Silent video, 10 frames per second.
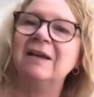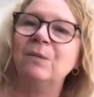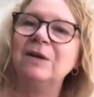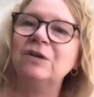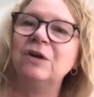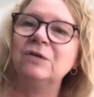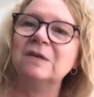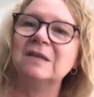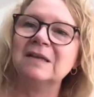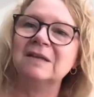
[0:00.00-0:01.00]
When you go to
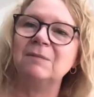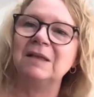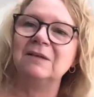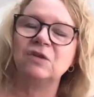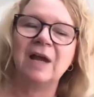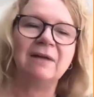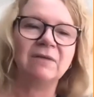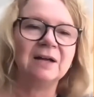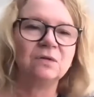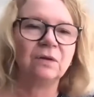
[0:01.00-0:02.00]
the 60 minutes, you have
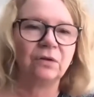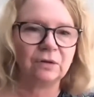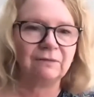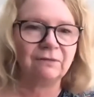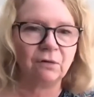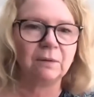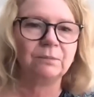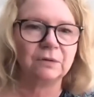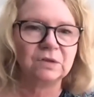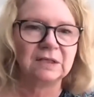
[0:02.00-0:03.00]
134
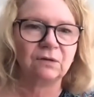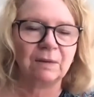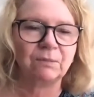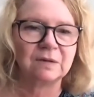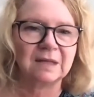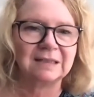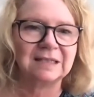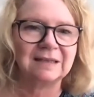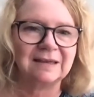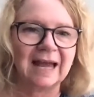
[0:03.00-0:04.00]
proteins representing